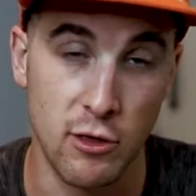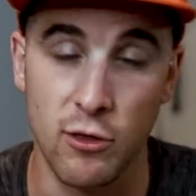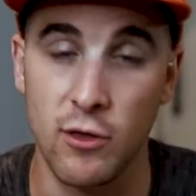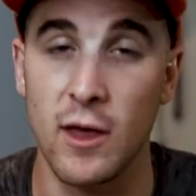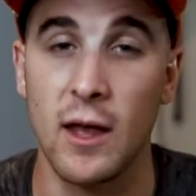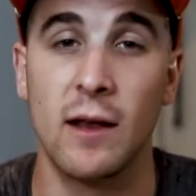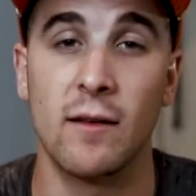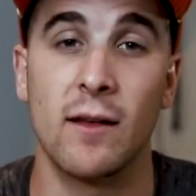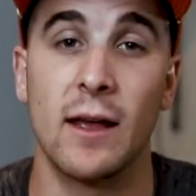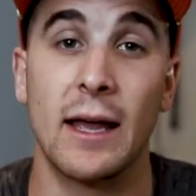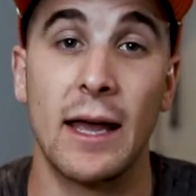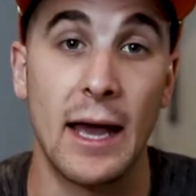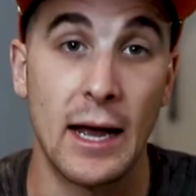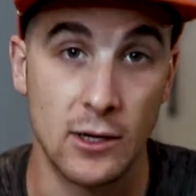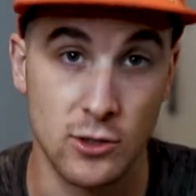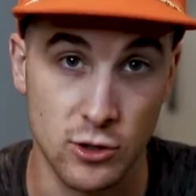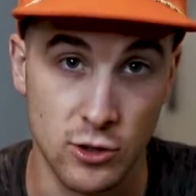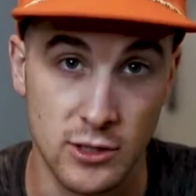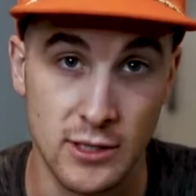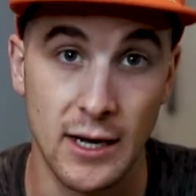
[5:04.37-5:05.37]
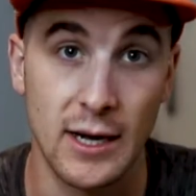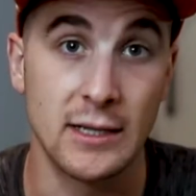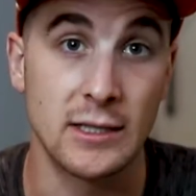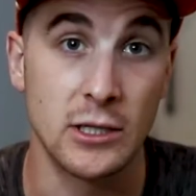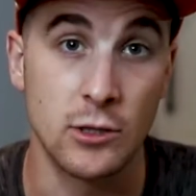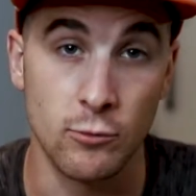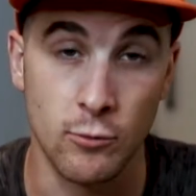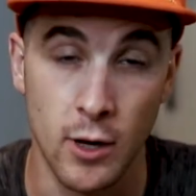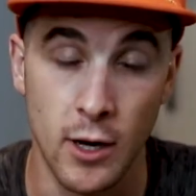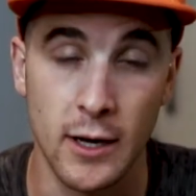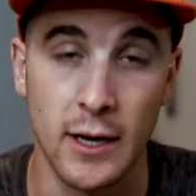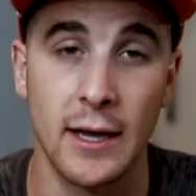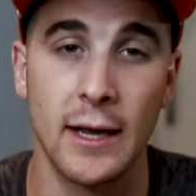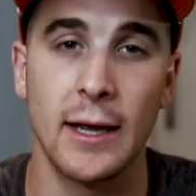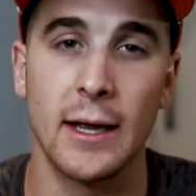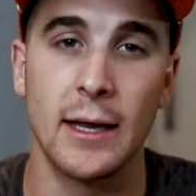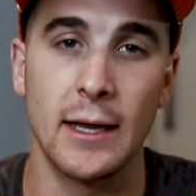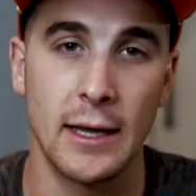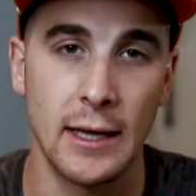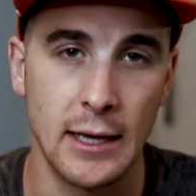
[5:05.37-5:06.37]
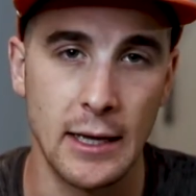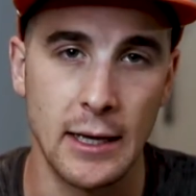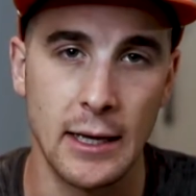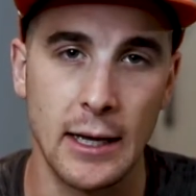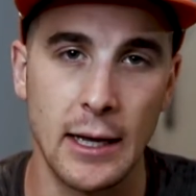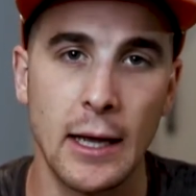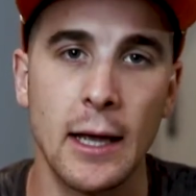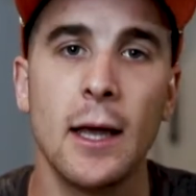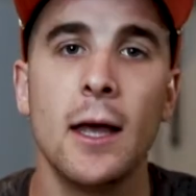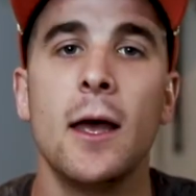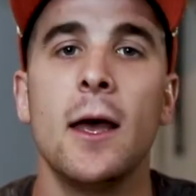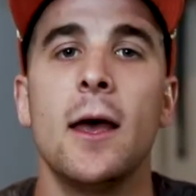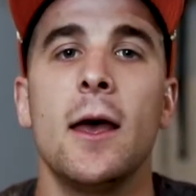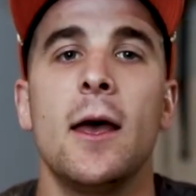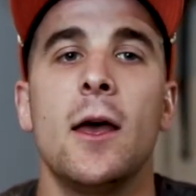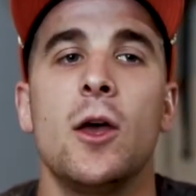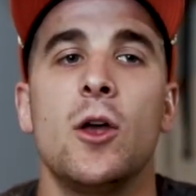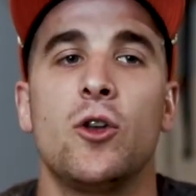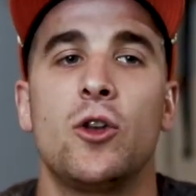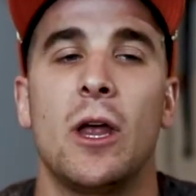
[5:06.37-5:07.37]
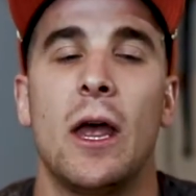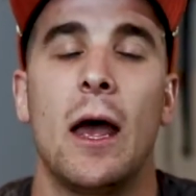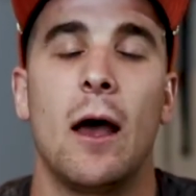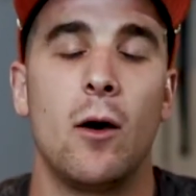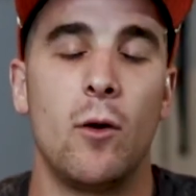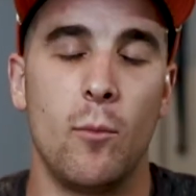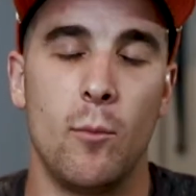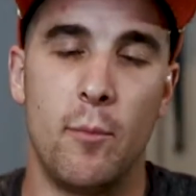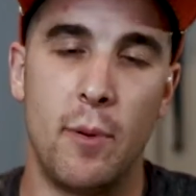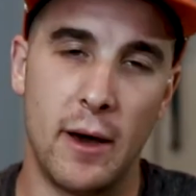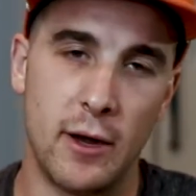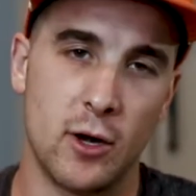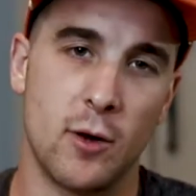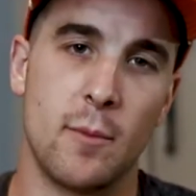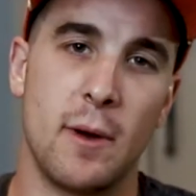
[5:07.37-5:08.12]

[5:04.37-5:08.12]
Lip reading: things like exercising, running, and eating to help better